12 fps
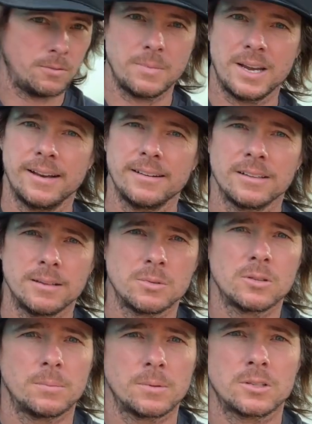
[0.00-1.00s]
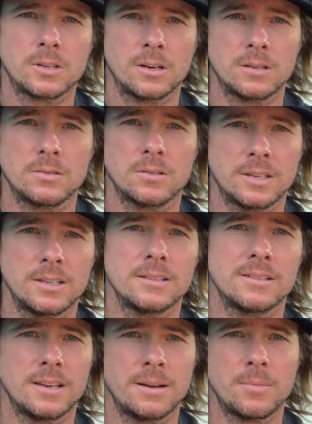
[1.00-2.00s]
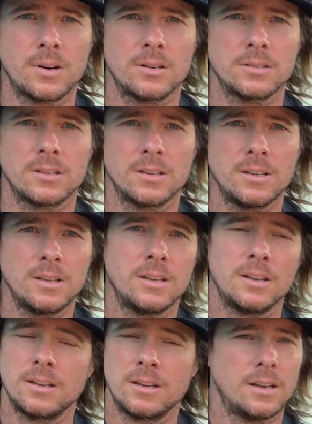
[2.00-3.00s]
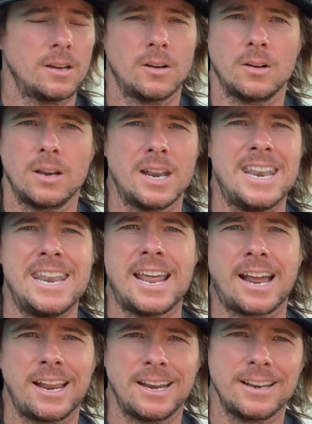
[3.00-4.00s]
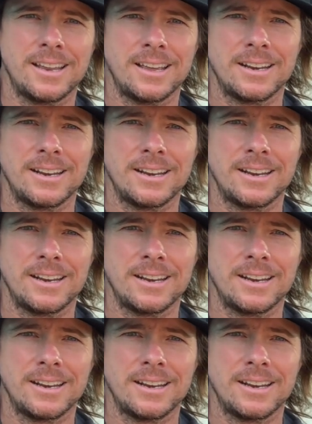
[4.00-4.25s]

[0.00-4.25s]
man, them supercharged freaking Sambars, night and day